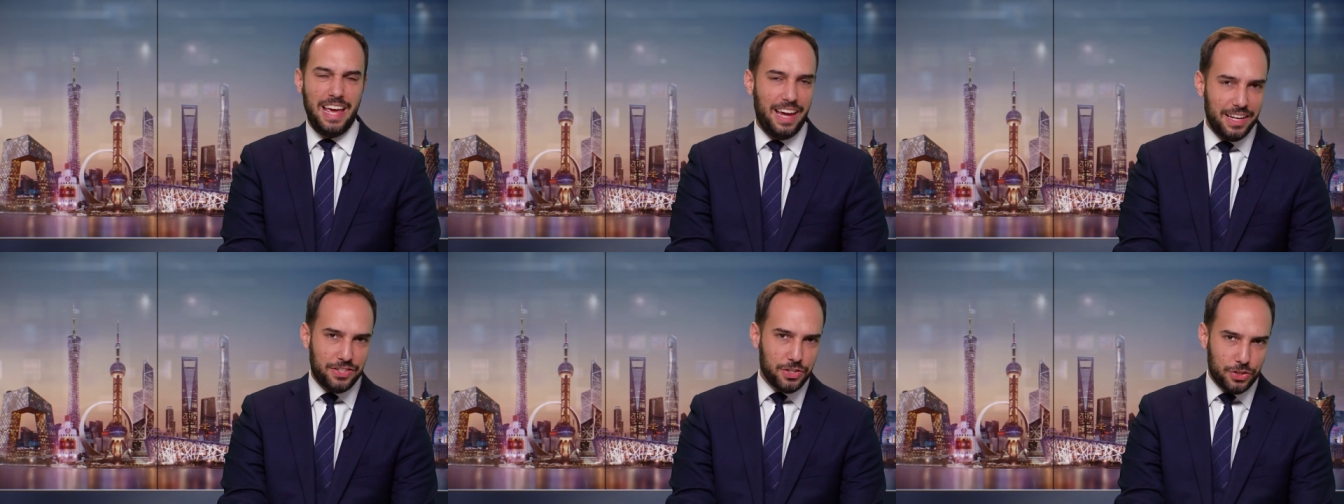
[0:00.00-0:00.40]

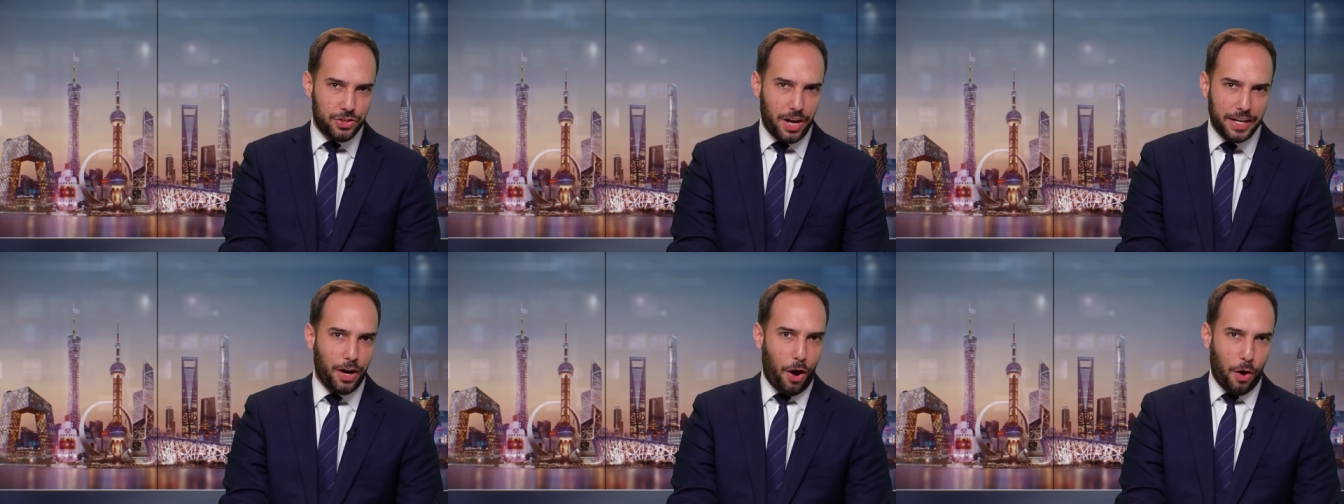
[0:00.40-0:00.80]
Isn't
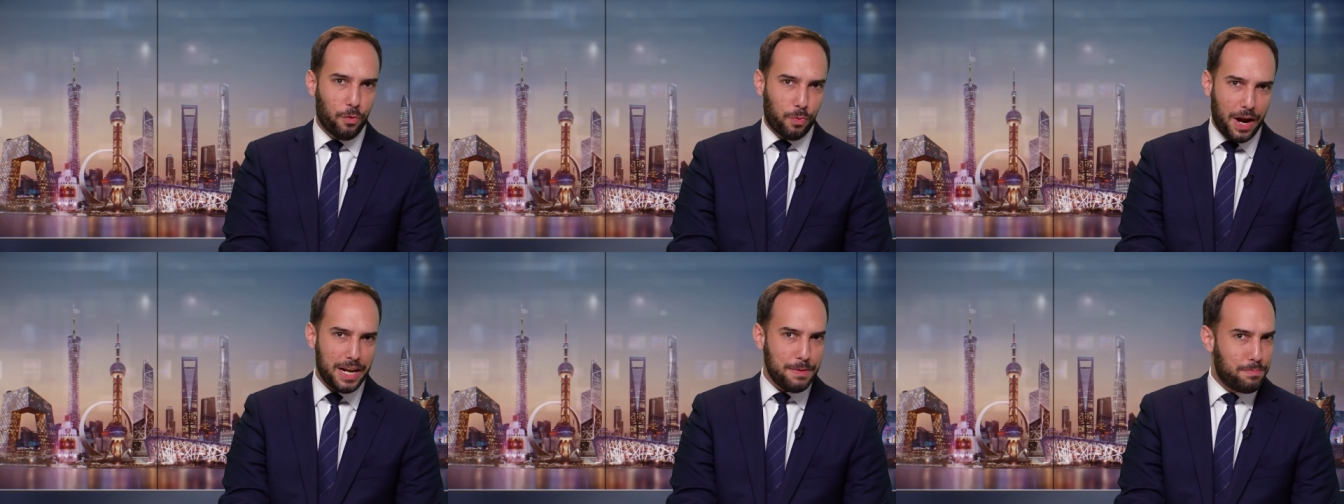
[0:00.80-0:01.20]
China
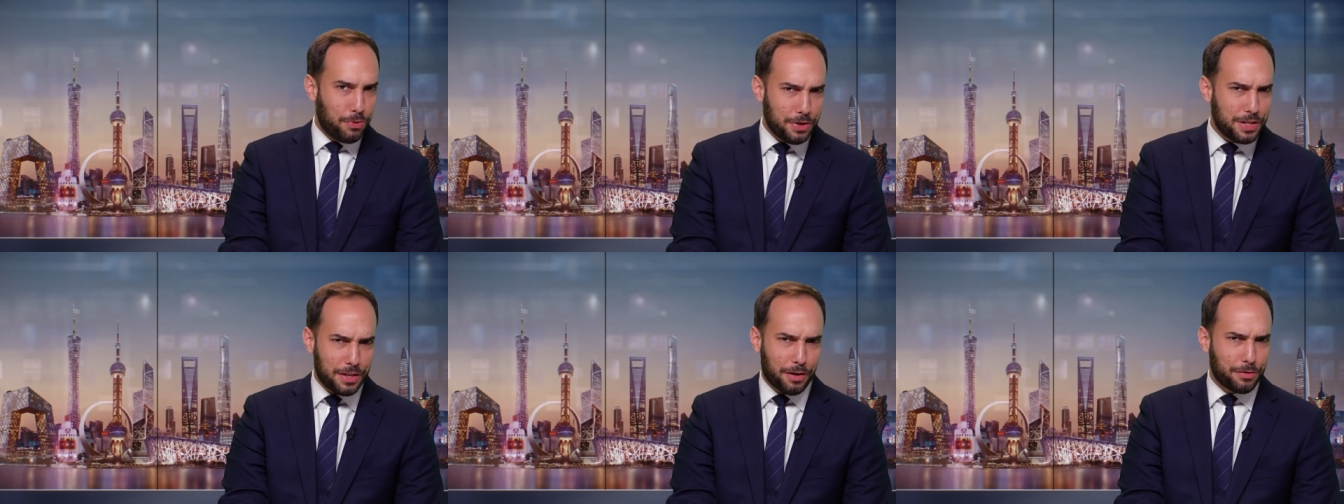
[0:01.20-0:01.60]
already
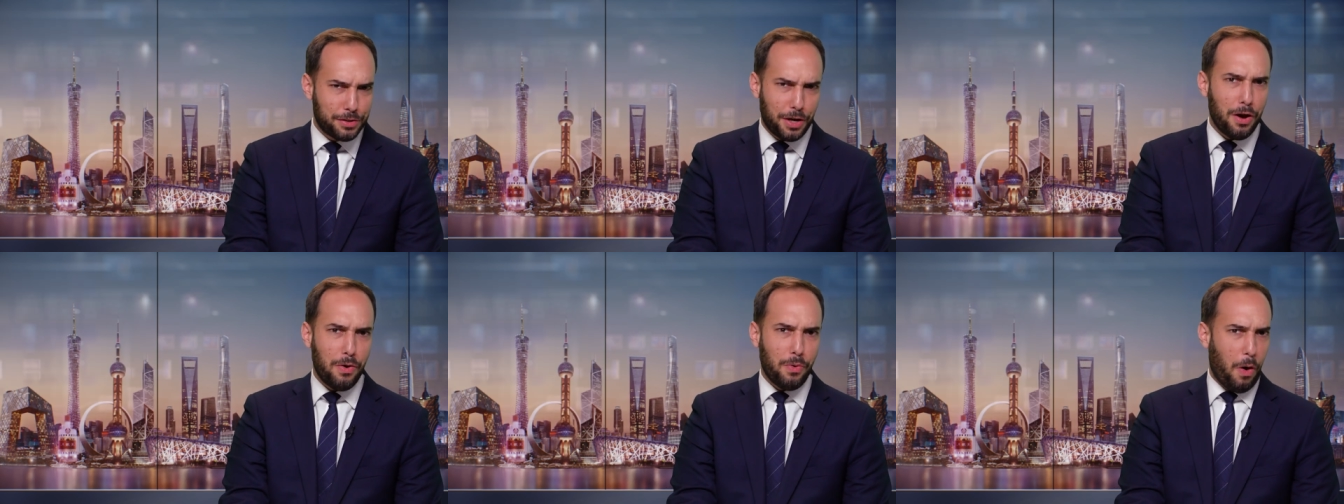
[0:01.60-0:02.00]
putting their
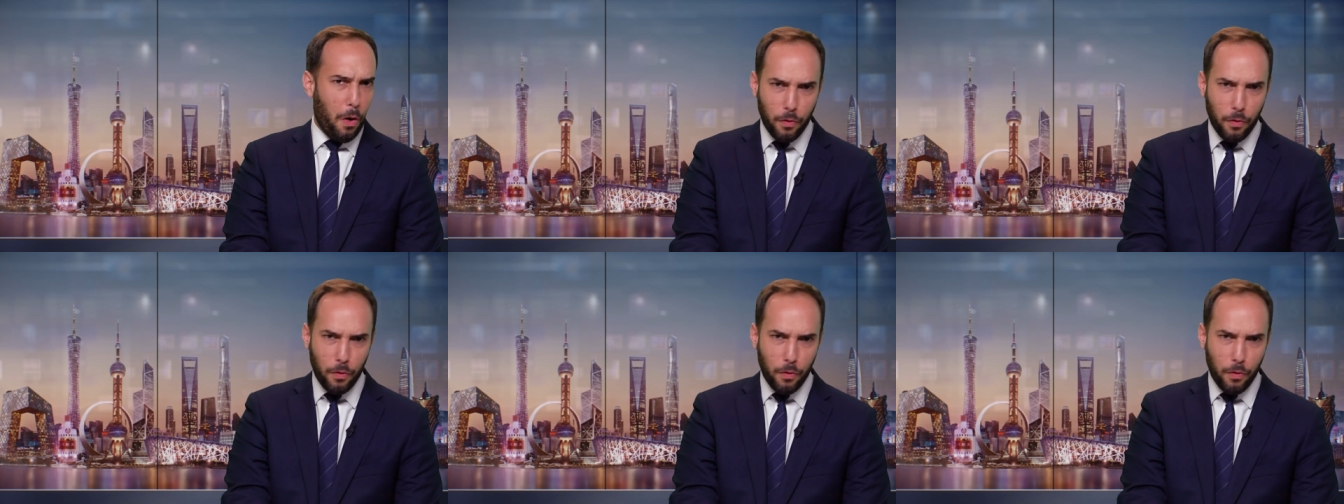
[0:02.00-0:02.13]
toe